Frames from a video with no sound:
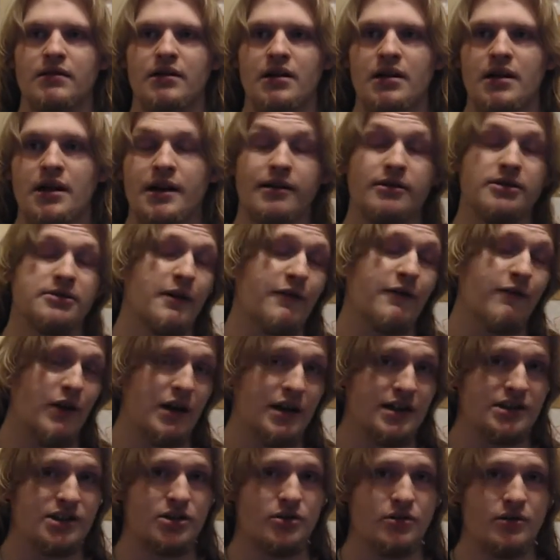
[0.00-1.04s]
was my
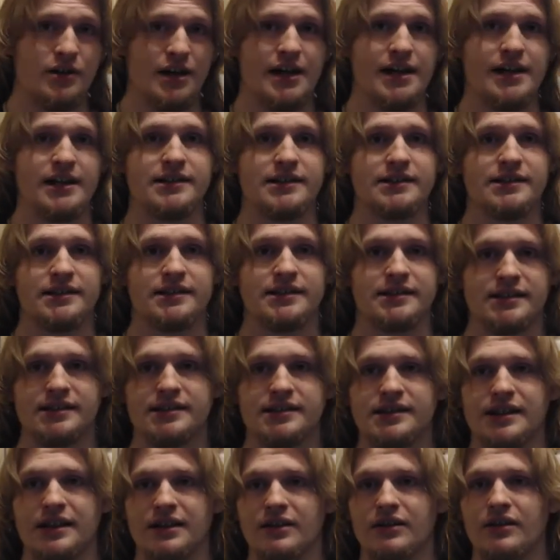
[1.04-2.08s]
first 2 years as a
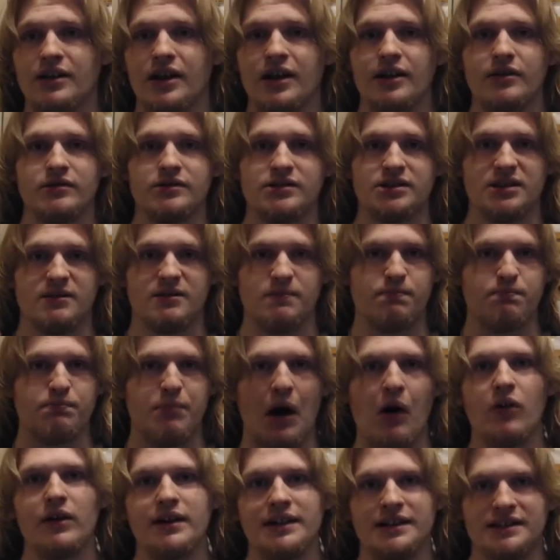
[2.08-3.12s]
singer, and I was just
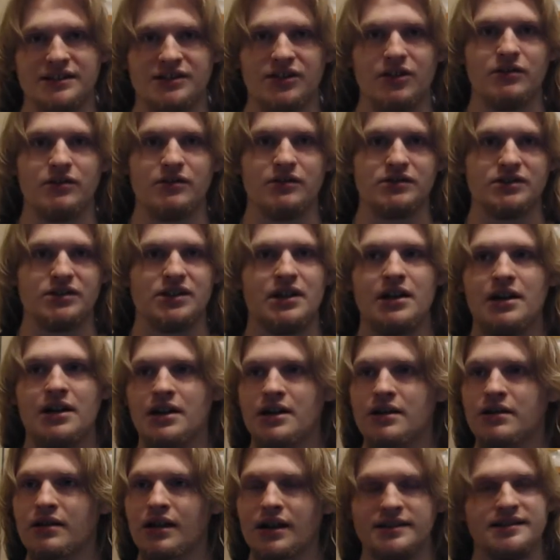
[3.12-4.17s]
belting songs.
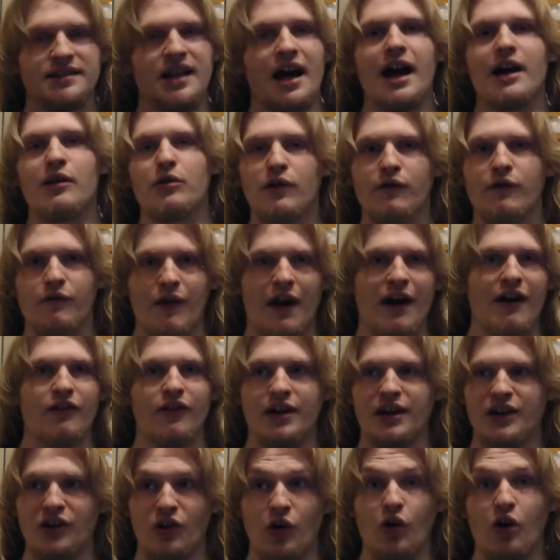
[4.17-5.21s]
I started with a
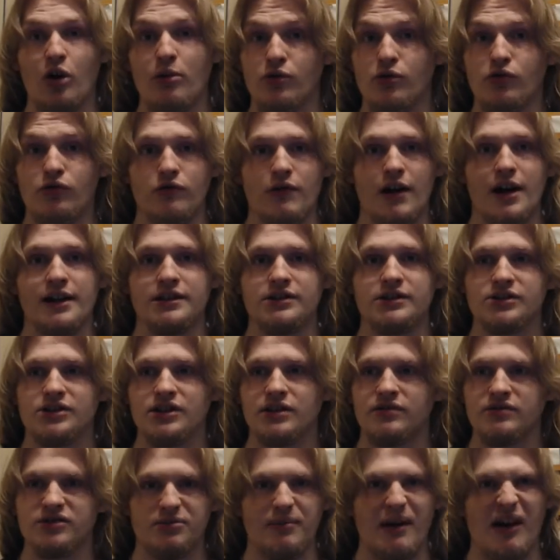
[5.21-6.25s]
very normal range, it
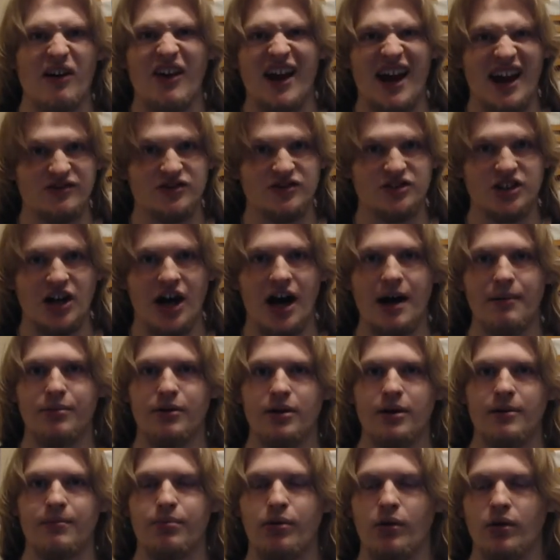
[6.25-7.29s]
was about F sharp at
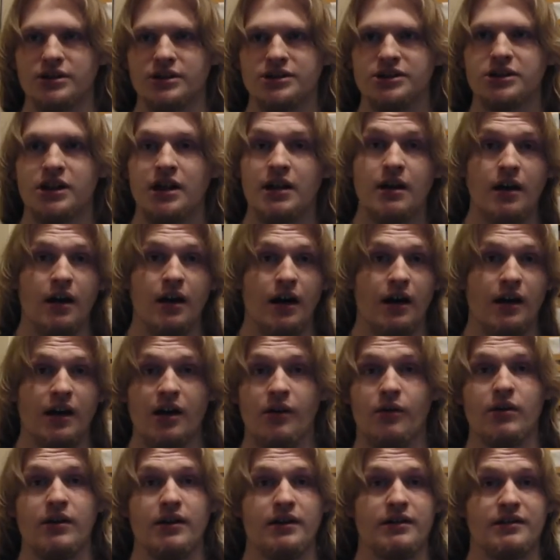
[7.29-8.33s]
a push, and I
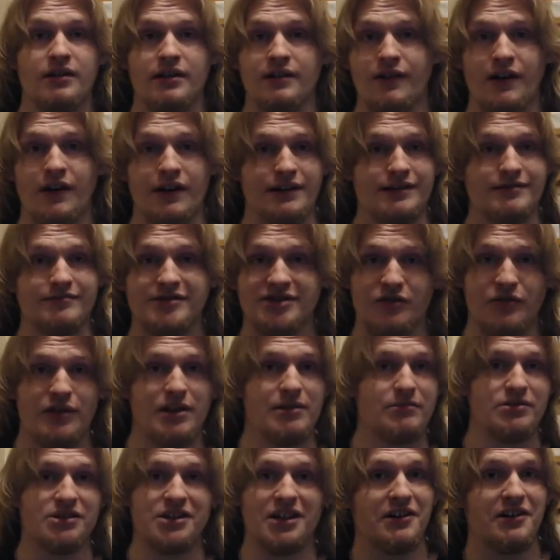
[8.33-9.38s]
wanted to fucking
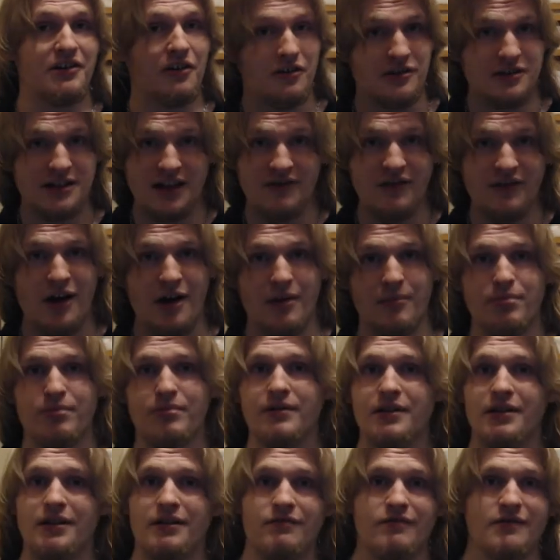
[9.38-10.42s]
scream shit an octave up
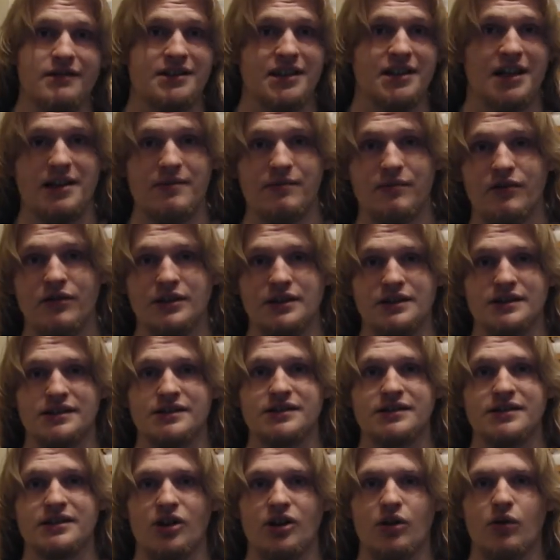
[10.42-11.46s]
in the same voice,
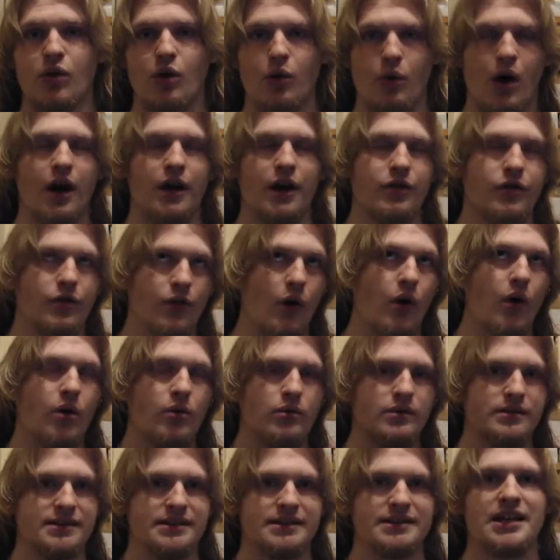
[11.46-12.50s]
or what I thought
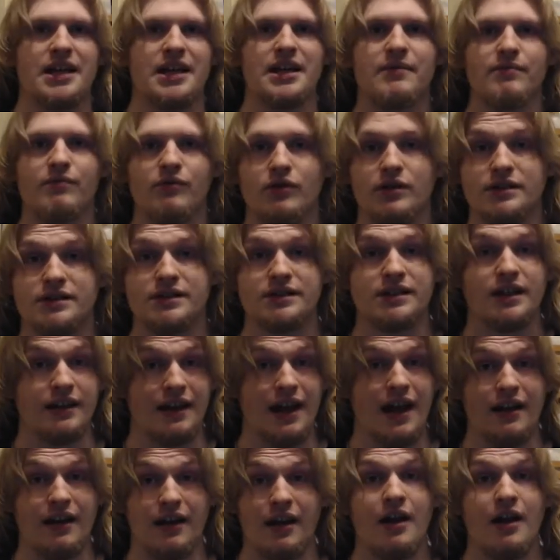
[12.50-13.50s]
was the same voice. Again,